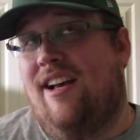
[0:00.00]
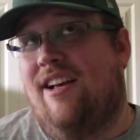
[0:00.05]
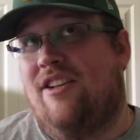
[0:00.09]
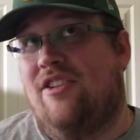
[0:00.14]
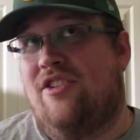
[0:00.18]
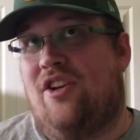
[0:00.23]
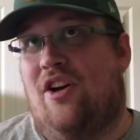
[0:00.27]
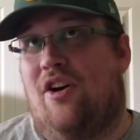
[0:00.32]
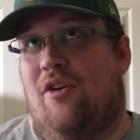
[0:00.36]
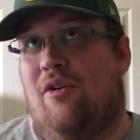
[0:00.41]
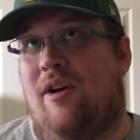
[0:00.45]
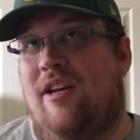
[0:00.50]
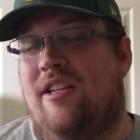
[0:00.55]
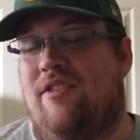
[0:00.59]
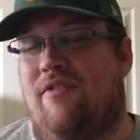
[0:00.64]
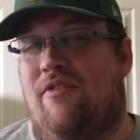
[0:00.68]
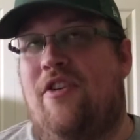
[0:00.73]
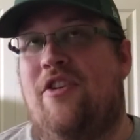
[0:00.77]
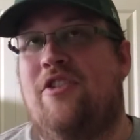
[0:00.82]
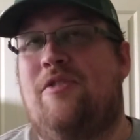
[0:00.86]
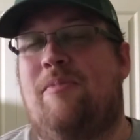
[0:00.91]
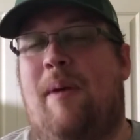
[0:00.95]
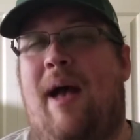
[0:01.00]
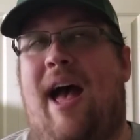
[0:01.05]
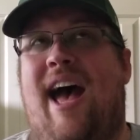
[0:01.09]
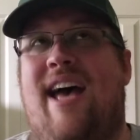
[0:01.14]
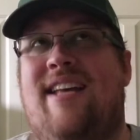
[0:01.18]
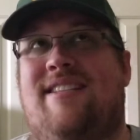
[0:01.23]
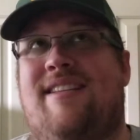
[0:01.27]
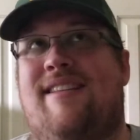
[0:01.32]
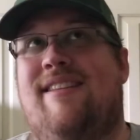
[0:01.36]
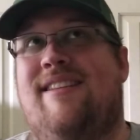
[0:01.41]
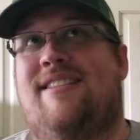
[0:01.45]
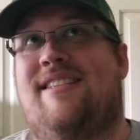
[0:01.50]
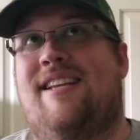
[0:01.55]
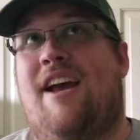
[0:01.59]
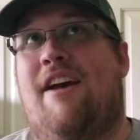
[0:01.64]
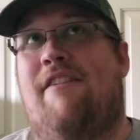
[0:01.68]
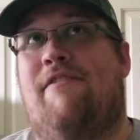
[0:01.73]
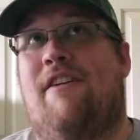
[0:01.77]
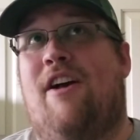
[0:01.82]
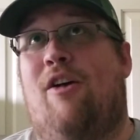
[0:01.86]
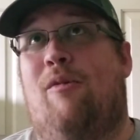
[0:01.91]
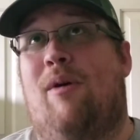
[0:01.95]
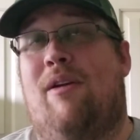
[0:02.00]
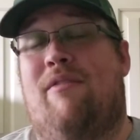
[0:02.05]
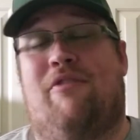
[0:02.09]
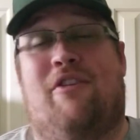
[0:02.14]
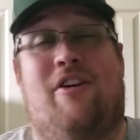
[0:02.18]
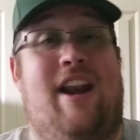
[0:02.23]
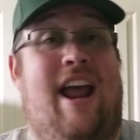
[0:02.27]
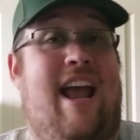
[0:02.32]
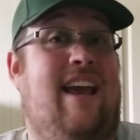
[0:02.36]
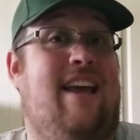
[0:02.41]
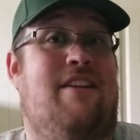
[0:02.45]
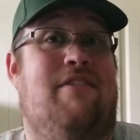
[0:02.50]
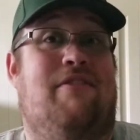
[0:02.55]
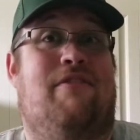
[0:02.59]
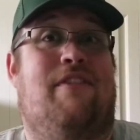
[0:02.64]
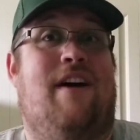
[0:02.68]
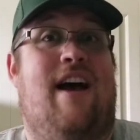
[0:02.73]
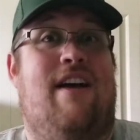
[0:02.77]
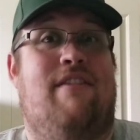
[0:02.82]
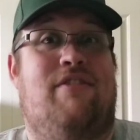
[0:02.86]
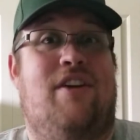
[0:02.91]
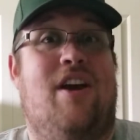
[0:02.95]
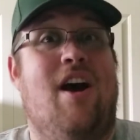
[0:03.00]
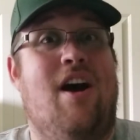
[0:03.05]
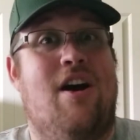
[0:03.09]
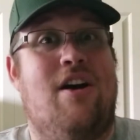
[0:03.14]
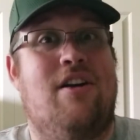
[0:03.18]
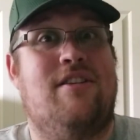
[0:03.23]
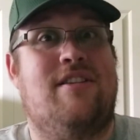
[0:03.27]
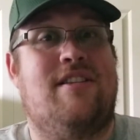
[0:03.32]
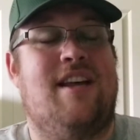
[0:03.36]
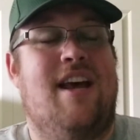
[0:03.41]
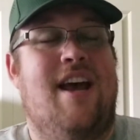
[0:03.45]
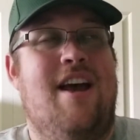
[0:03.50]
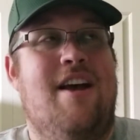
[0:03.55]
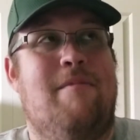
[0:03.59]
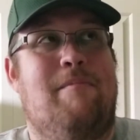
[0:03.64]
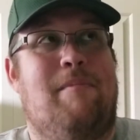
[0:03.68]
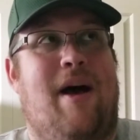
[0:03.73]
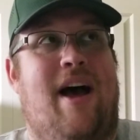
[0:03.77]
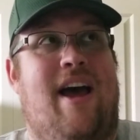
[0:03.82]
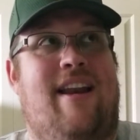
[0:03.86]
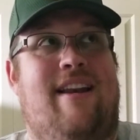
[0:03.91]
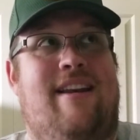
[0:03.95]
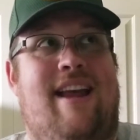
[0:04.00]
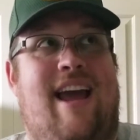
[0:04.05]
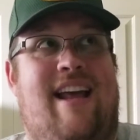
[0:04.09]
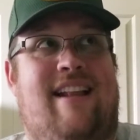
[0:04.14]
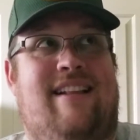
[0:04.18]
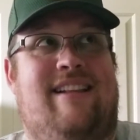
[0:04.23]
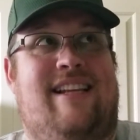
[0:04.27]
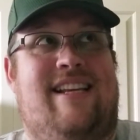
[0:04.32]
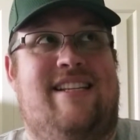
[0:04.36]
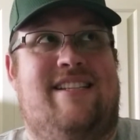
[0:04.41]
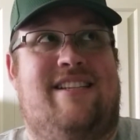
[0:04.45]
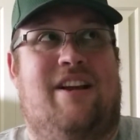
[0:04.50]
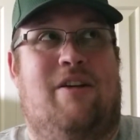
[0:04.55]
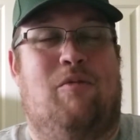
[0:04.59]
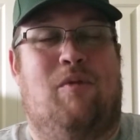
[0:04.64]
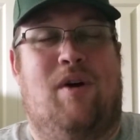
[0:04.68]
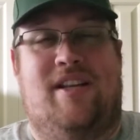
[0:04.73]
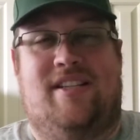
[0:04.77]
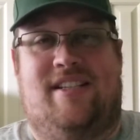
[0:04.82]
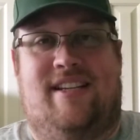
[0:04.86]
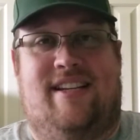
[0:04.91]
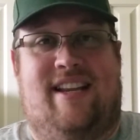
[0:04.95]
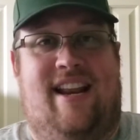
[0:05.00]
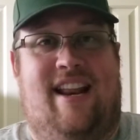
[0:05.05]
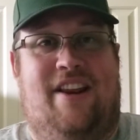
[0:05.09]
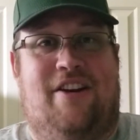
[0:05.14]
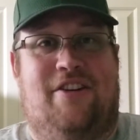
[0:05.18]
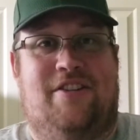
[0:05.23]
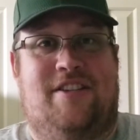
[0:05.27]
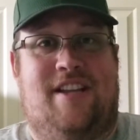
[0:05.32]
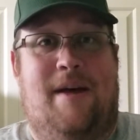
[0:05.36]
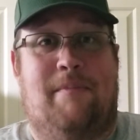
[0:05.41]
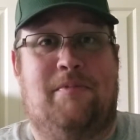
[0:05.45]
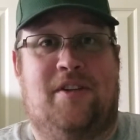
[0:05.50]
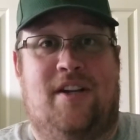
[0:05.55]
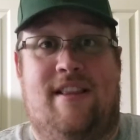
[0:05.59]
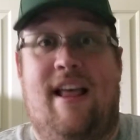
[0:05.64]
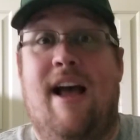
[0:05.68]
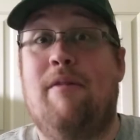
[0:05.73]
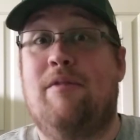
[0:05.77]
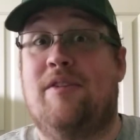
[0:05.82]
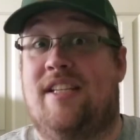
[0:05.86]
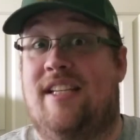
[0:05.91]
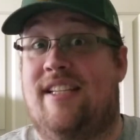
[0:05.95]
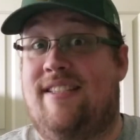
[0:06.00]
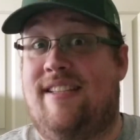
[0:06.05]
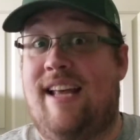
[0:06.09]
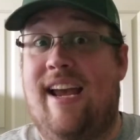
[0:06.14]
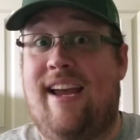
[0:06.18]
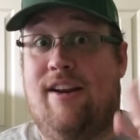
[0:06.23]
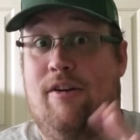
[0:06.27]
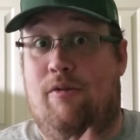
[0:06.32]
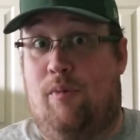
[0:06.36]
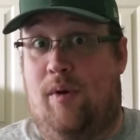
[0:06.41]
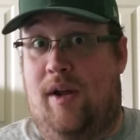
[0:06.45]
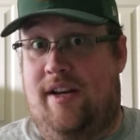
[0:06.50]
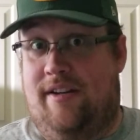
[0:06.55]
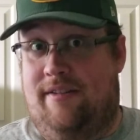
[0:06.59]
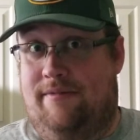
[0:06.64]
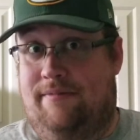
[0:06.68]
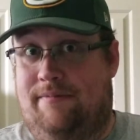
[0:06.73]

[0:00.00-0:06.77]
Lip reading: So his first pass in the CFL went for -5 yards, but at least it wasn't an interception. That was his second one.